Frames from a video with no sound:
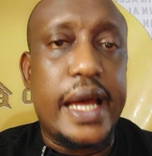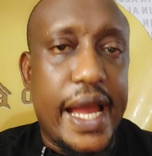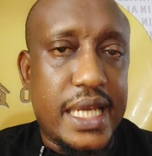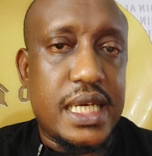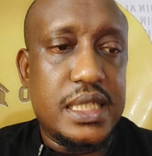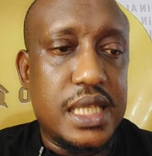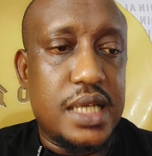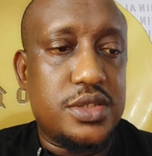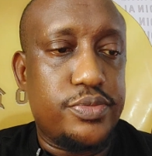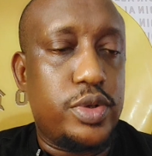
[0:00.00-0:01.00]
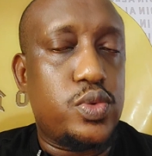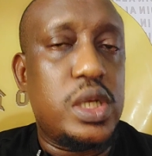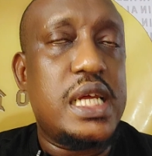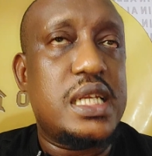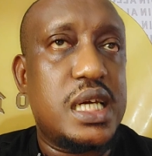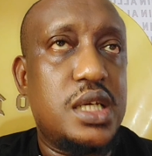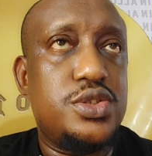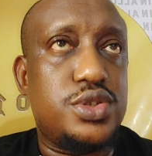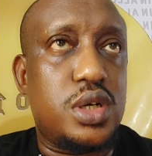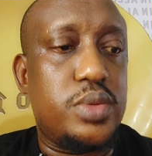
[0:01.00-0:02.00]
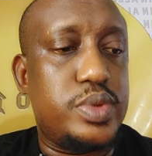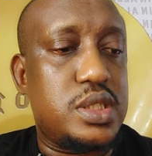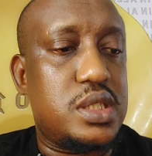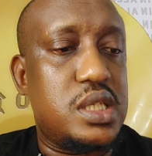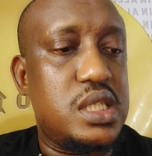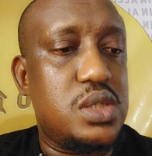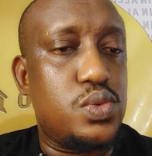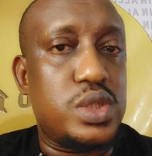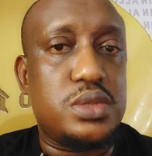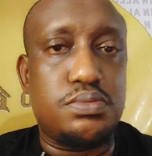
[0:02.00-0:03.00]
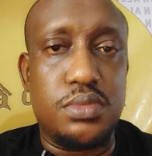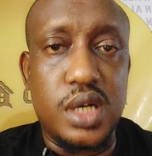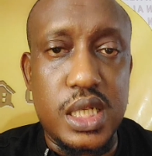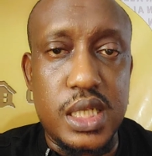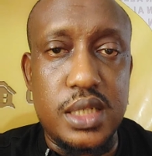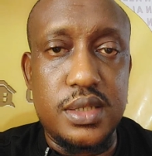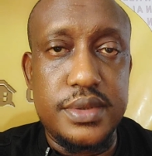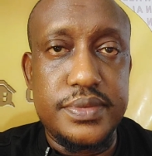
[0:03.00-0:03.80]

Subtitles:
I get that. But when an airdrop is leading with money,